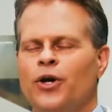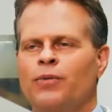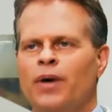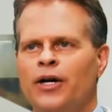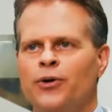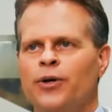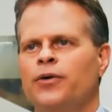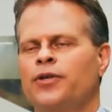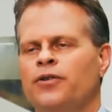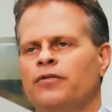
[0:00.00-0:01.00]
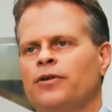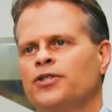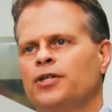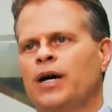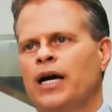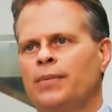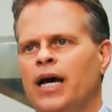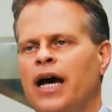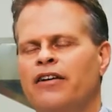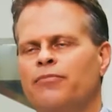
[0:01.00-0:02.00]
in my career at the University of Miami,
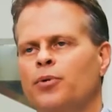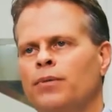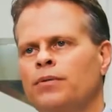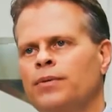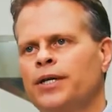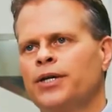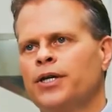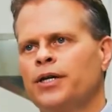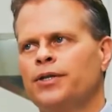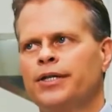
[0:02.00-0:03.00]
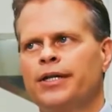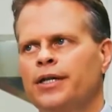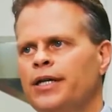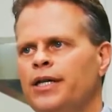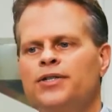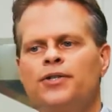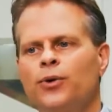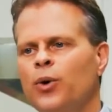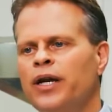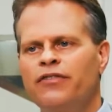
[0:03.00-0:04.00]
I have probably conducted at least
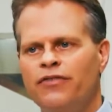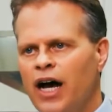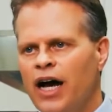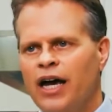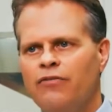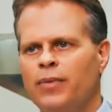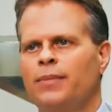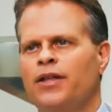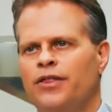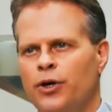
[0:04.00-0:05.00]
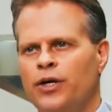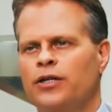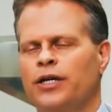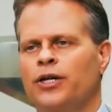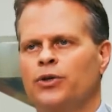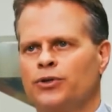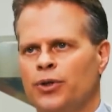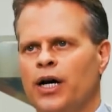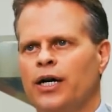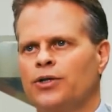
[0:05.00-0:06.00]
25, maybe 30 clinical
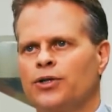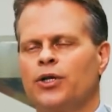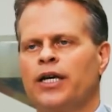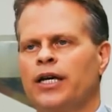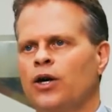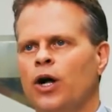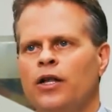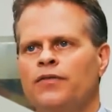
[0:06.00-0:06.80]
trials looking at all of